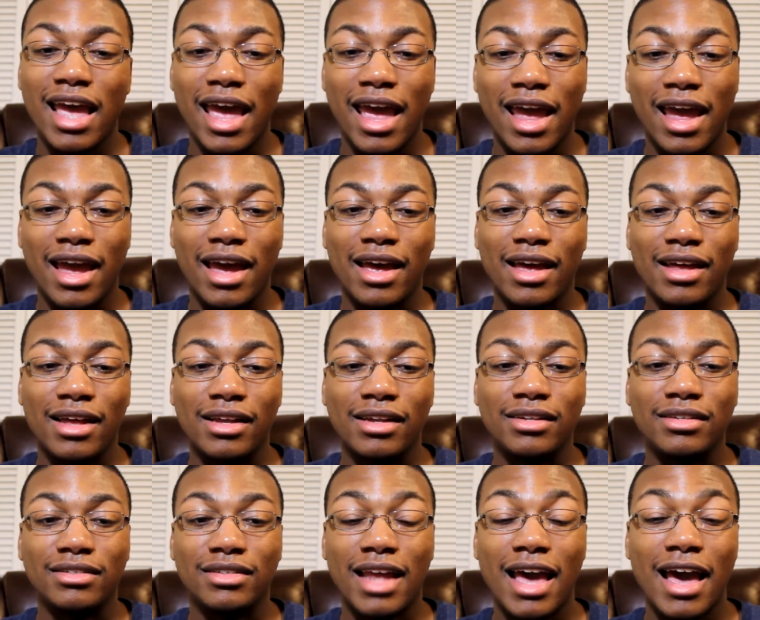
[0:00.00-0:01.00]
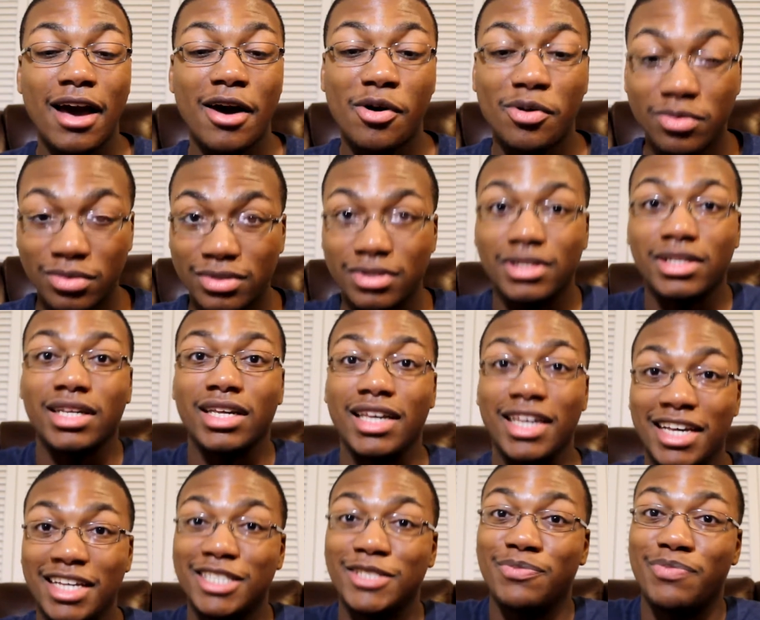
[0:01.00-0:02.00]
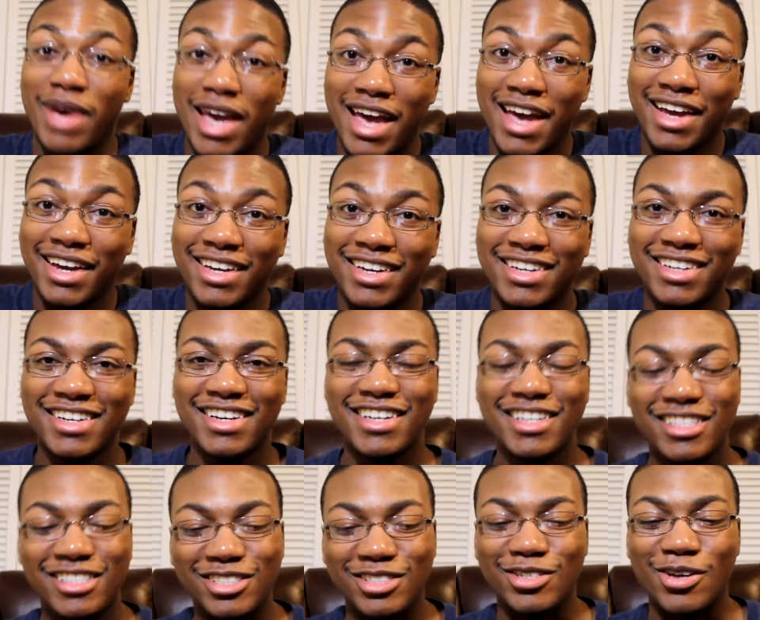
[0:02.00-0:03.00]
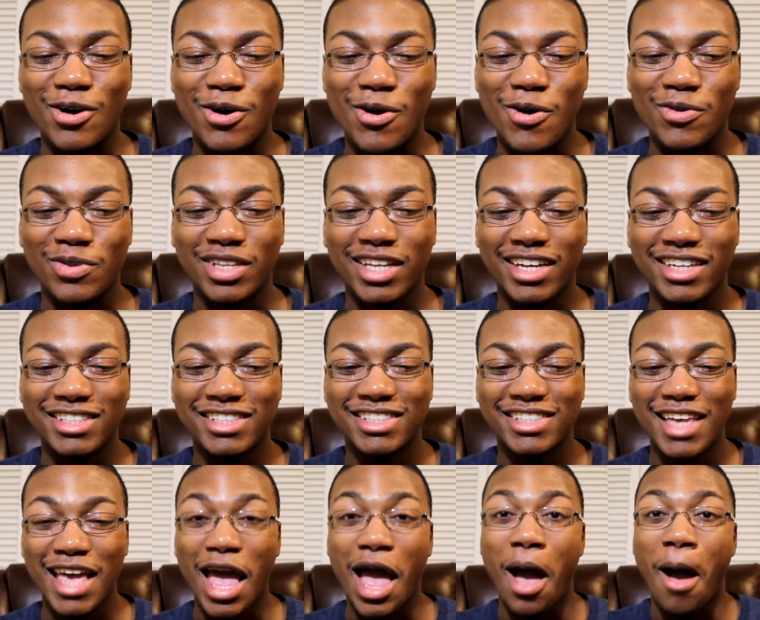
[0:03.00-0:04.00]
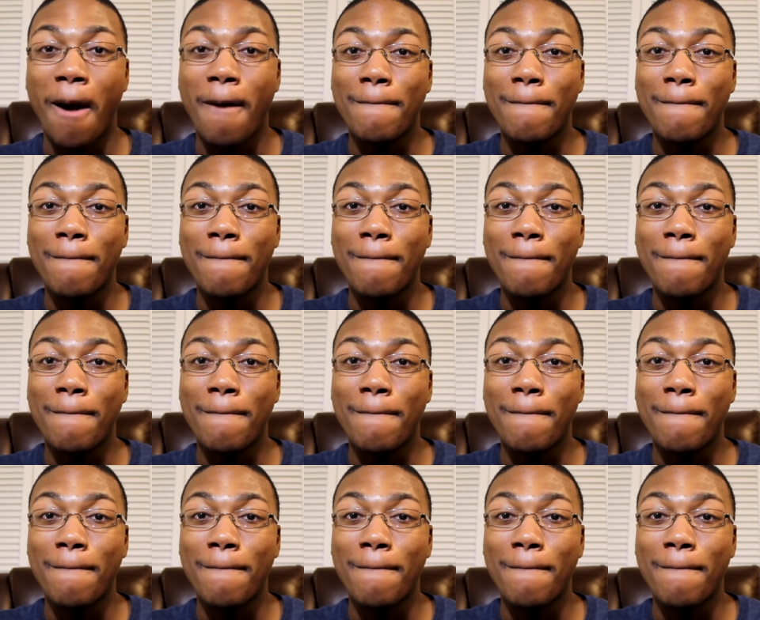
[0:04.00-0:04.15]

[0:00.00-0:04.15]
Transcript: And now it's back, so let's